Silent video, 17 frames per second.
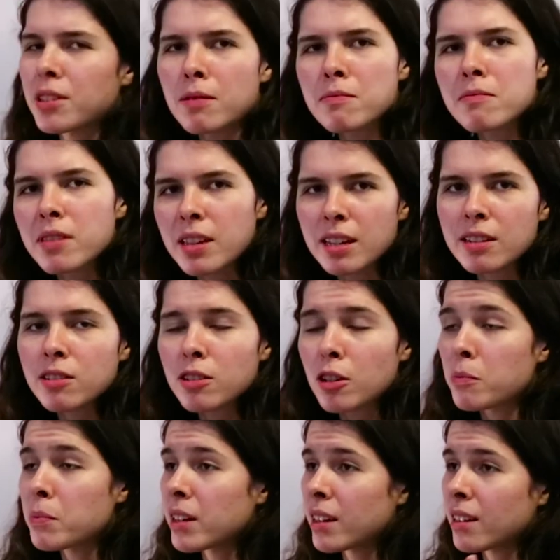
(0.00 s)
some things
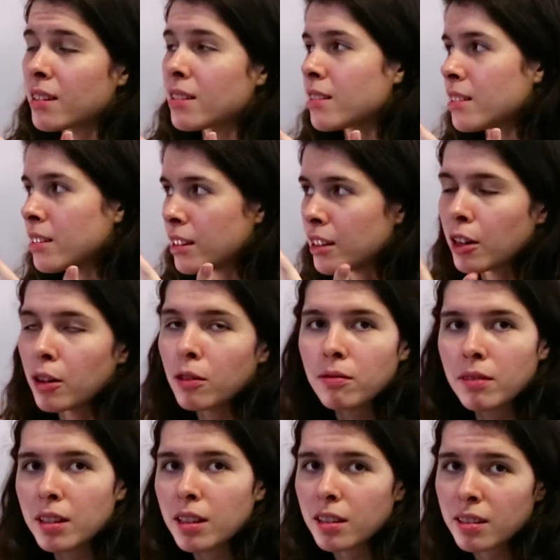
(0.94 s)
though, because
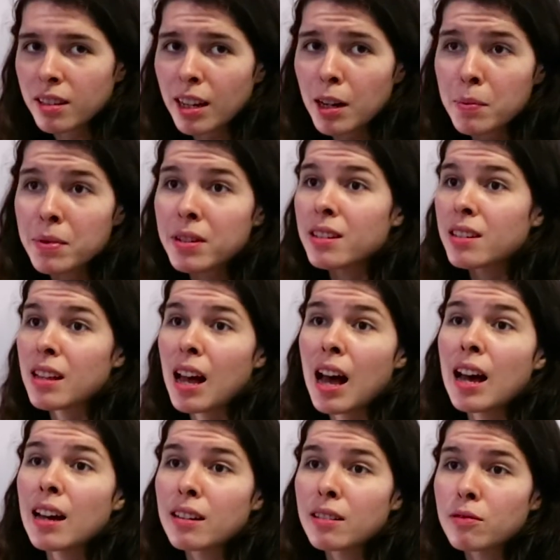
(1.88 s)
the setup is
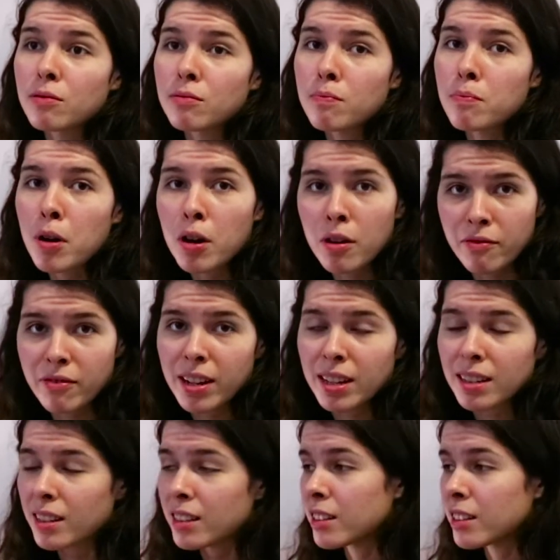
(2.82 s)
not perfect.